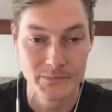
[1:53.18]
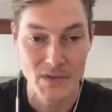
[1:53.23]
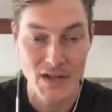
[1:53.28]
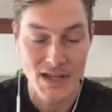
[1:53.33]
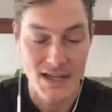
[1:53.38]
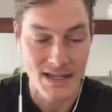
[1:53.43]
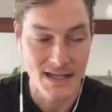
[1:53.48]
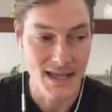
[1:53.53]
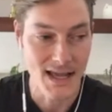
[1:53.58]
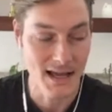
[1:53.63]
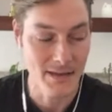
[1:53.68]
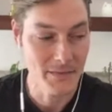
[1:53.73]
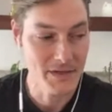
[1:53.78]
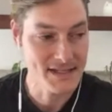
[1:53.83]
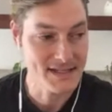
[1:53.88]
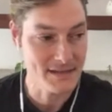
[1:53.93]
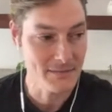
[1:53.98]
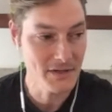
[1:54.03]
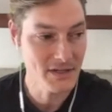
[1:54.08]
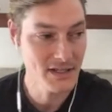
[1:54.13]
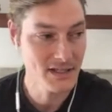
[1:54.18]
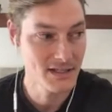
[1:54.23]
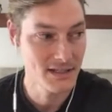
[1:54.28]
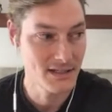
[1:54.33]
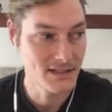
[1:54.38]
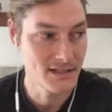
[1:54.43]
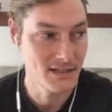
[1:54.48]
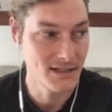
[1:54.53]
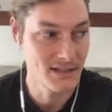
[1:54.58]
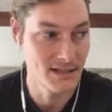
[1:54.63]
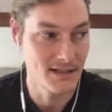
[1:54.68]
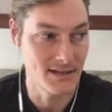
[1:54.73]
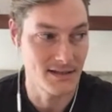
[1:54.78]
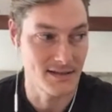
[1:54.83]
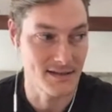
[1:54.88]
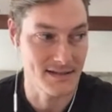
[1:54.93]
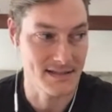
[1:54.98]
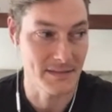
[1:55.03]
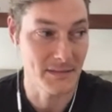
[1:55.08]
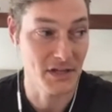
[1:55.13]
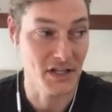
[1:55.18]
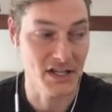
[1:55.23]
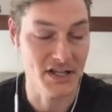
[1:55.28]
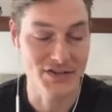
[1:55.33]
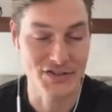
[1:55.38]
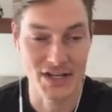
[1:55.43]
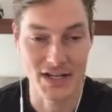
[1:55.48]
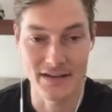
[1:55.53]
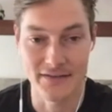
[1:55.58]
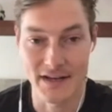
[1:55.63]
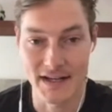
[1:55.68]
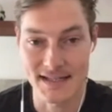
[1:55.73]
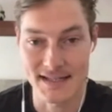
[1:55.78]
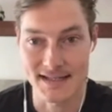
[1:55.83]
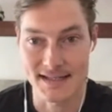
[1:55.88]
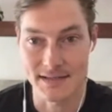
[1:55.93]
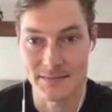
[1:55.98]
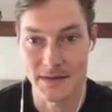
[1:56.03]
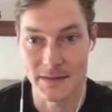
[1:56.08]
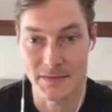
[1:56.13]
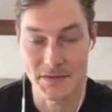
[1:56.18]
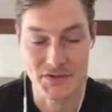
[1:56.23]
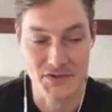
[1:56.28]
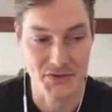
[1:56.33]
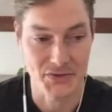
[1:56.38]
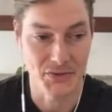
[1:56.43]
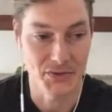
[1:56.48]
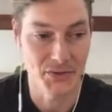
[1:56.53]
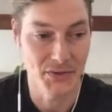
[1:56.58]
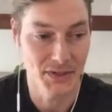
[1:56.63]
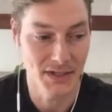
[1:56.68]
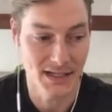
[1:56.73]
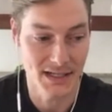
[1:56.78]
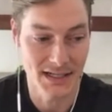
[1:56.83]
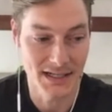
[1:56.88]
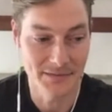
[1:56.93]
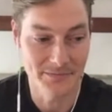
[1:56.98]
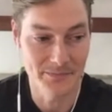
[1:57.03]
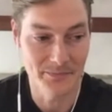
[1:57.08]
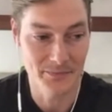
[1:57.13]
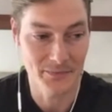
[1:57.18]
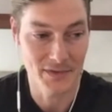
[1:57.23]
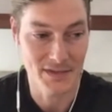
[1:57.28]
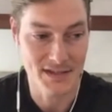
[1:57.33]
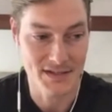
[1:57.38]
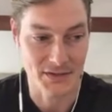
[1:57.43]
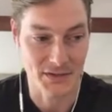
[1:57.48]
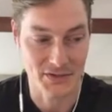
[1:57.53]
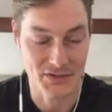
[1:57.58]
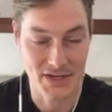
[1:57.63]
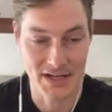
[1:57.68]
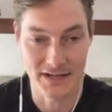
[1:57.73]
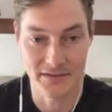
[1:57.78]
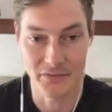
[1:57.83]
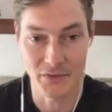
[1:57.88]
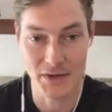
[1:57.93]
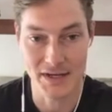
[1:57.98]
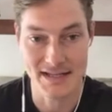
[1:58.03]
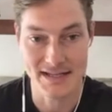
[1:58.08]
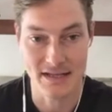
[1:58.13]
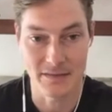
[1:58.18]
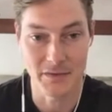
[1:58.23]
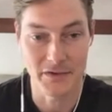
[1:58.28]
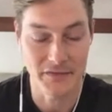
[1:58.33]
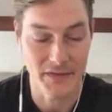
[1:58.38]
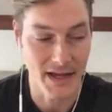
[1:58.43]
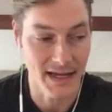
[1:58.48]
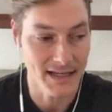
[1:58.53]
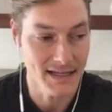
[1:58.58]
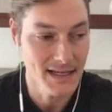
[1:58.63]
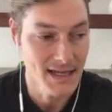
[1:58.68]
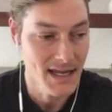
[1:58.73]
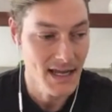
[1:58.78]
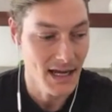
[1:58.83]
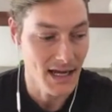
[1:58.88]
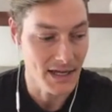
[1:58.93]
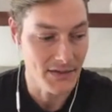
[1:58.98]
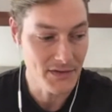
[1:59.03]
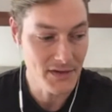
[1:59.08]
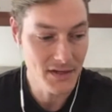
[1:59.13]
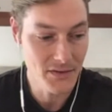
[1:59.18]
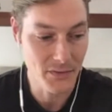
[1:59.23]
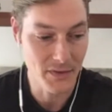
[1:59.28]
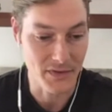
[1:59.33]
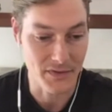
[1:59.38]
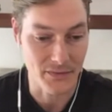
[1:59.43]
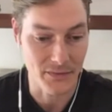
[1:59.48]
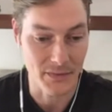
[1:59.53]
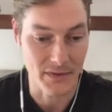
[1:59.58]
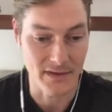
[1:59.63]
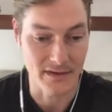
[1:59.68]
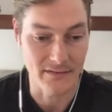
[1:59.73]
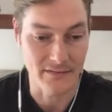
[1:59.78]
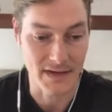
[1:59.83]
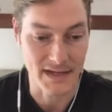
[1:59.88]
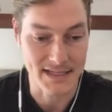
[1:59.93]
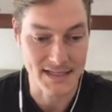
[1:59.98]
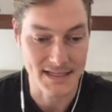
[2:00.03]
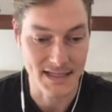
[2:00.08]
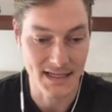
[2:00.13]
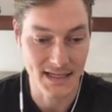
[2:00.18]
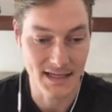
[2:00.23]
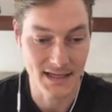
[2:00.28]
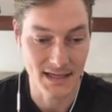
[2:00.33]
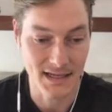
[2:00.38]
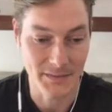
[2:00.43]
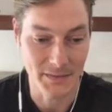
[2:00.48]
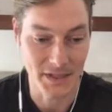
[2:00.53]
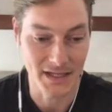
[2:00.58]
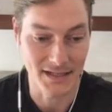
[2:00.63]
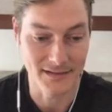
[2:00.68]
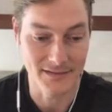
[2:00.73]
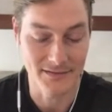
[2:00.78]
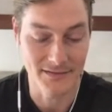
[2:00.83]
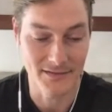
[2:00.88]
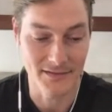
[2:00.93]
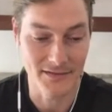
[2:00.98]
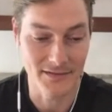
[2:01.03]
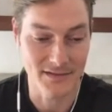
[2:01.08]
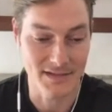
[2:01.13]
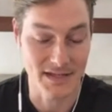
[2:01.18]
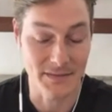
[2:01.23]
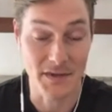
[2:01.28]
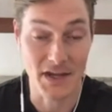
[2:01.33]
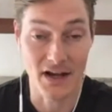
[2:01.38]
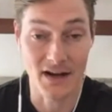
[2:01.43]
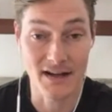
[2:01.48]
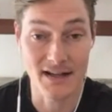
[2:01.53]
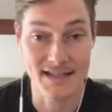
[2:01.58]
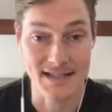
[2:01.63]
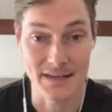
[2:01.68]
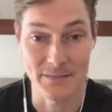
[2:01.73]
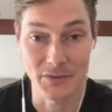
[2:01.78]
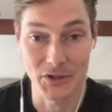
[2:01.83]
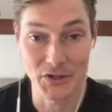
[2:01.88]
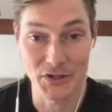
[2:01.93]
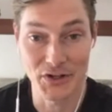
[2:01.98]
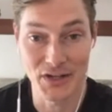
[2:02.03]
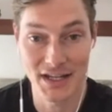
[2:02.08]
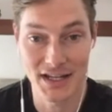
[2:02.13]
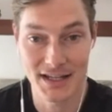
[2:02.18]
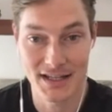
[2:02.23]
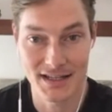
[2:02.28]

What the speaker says: Yeah, I mean, some of the cliche advice is sometimes true. So I'll try and avoid some of that. I think with investing, I mean, to be honest, I'm learning